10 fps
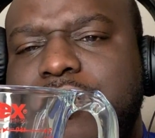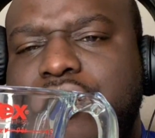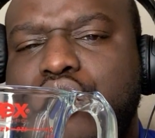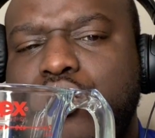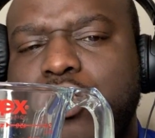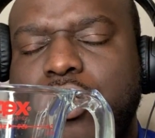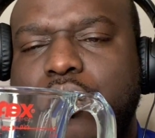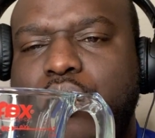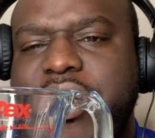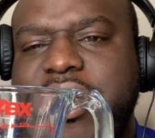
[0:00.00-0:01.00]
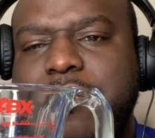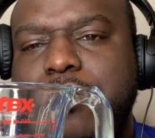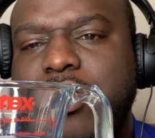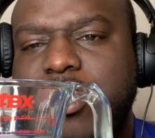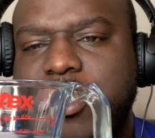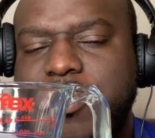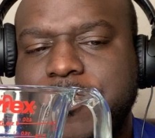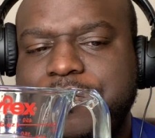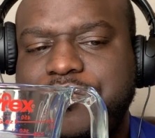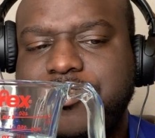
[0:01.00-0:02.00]
You read a book.
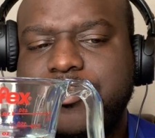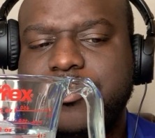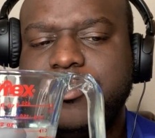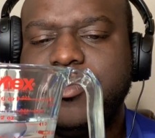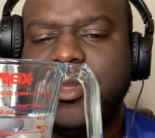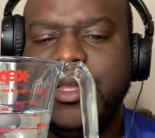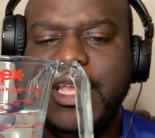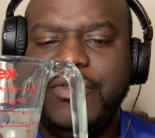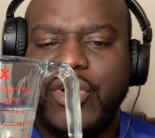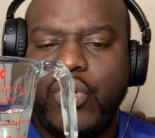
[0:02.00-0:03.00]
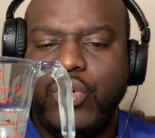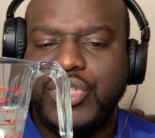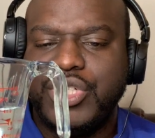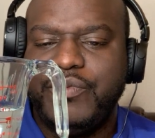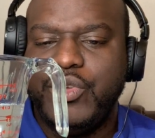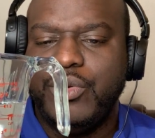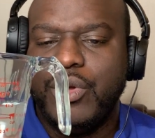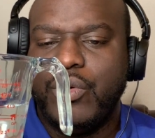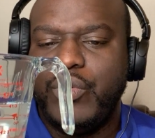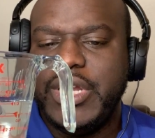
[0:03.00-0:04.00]
In the course of you
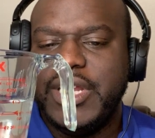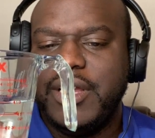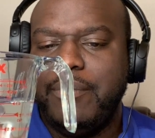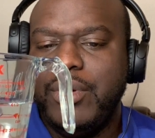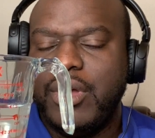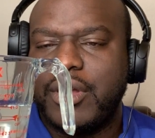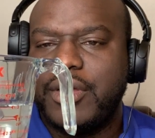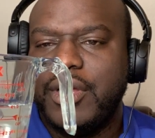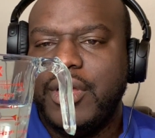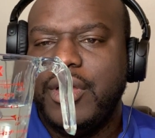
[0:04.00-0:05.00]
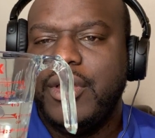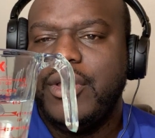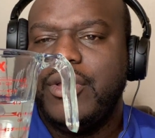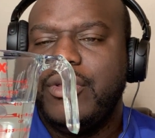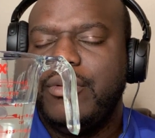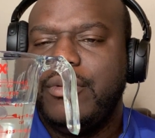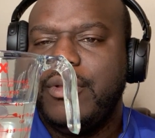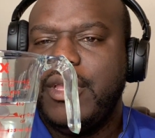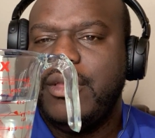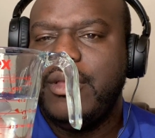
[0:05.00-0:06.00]
reading a book,
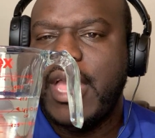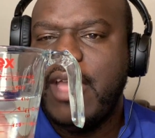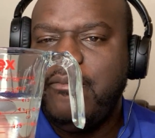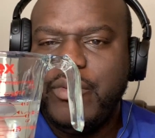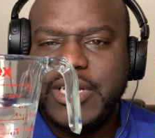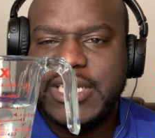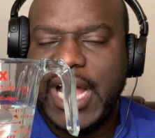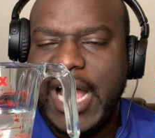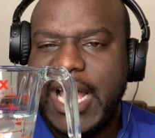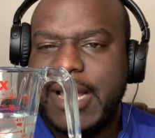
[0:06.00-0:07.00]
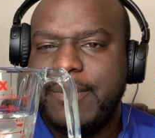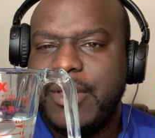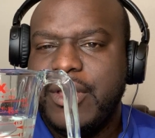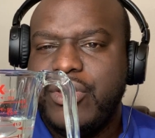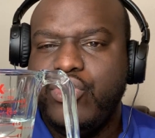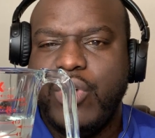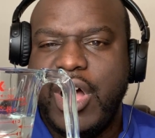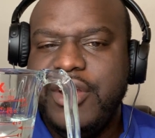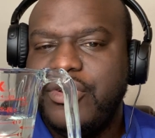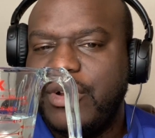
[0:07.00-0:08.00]
every time you
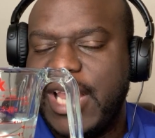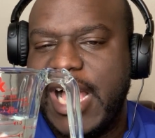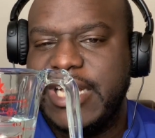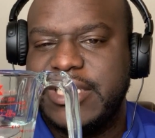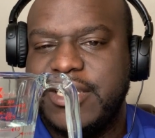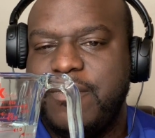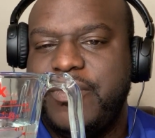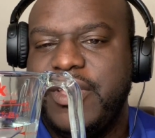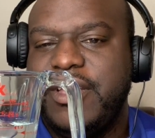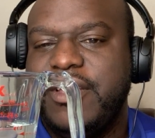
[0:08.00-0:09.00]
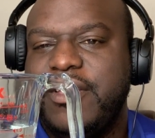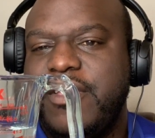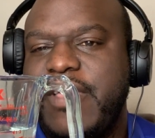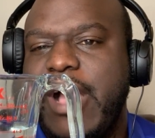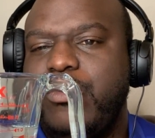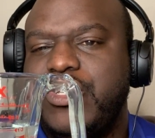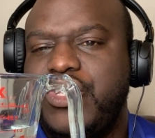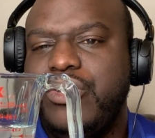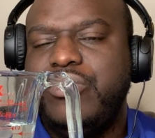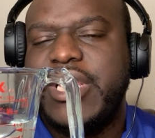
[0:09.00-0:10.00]
underline something, that
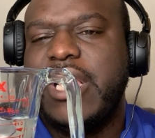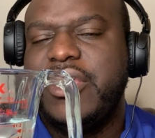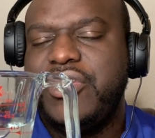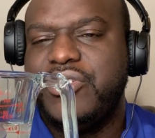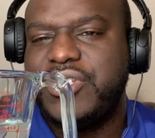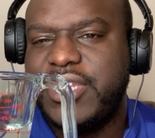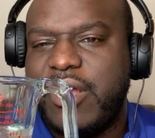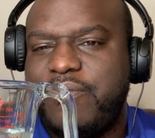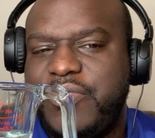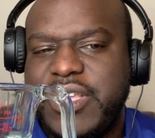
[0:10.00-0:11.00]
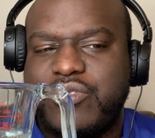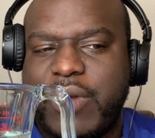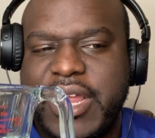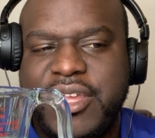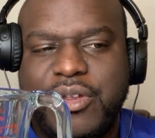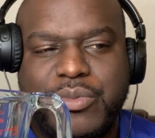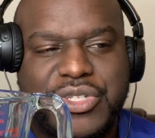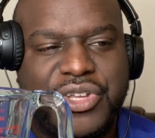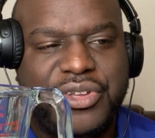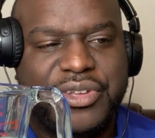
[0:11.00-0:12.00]
was you telling yourself, this right here
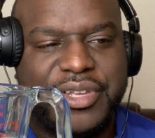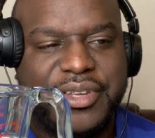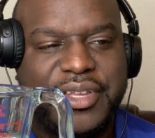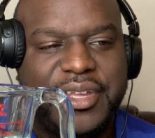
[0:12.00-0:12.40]
was good.